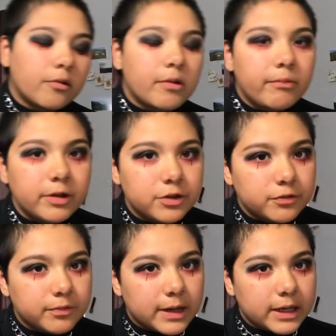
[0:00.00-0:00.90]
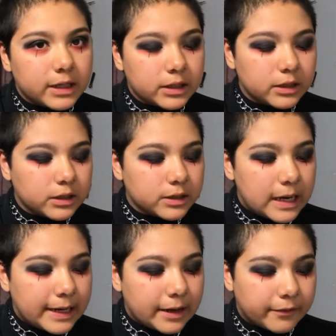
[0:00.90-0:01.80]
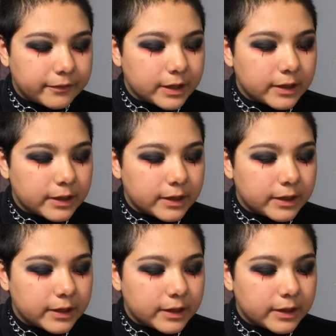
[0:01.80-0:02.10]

what would you rate 10 out of